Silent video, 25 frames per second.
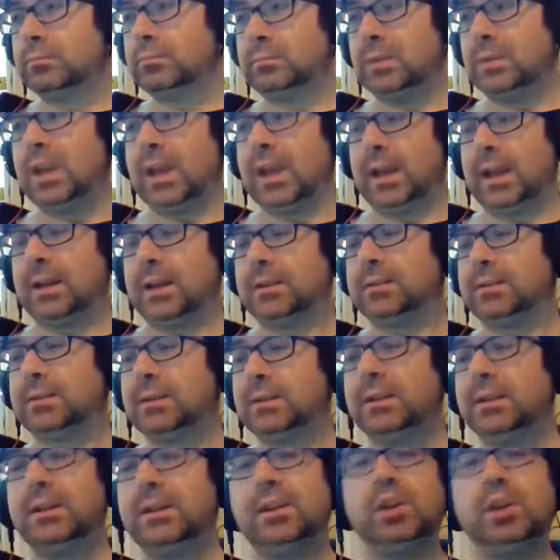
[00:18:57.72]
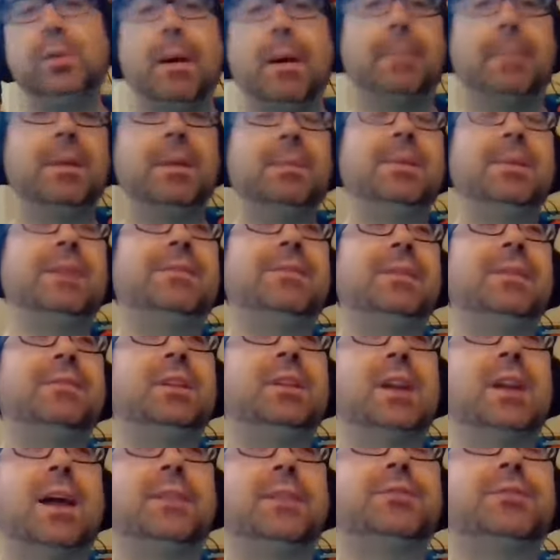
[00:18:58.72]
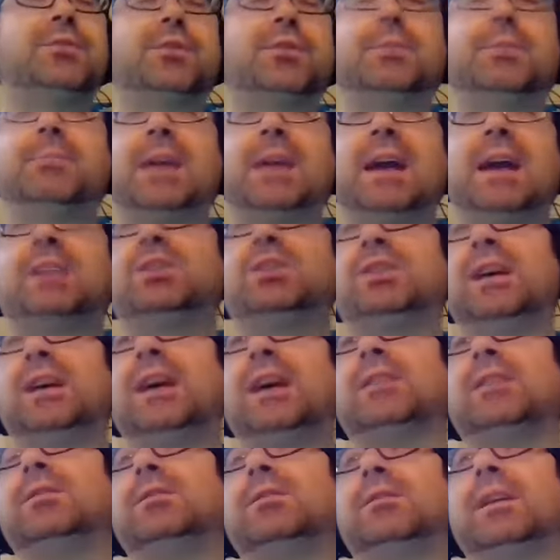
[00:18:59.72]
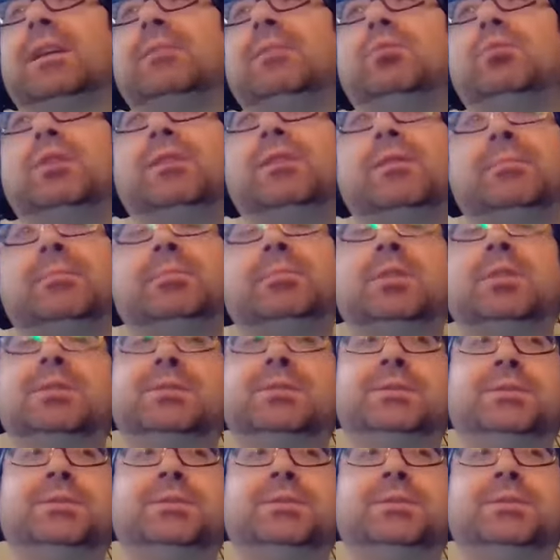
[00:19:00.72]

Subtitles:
Basically. Yeah. You want me to pay $50 for a match that they wouldn't even book for